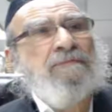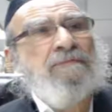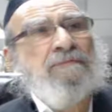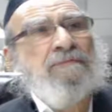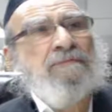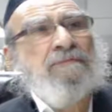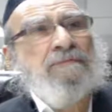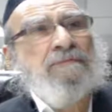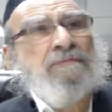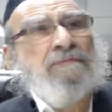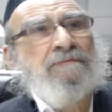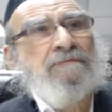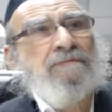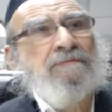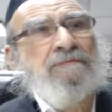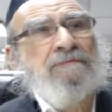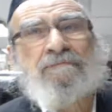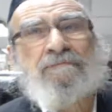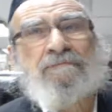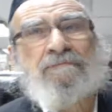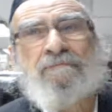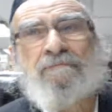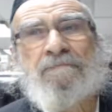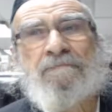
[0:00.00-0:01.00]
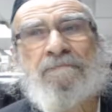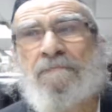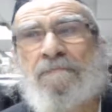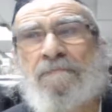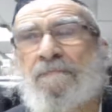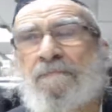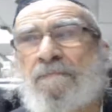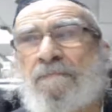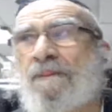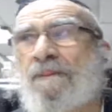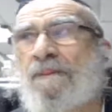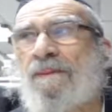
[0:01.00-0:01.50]

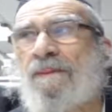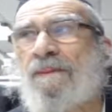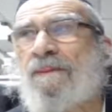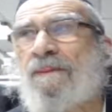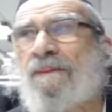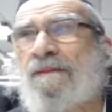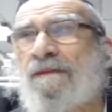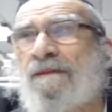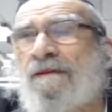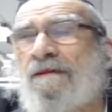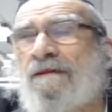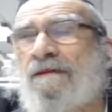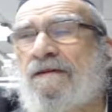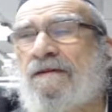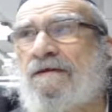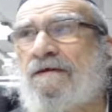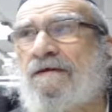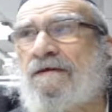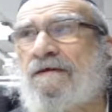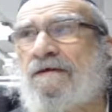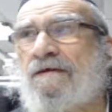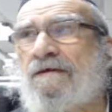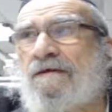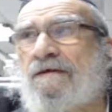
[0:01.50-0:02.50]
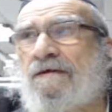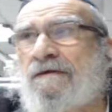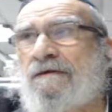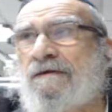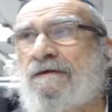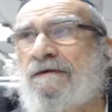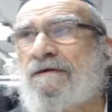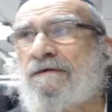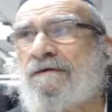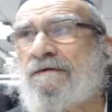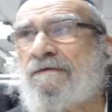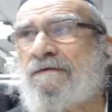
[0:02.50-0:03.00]

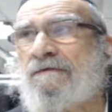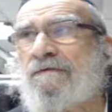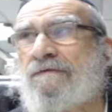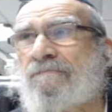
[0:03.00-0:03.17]
[no speech]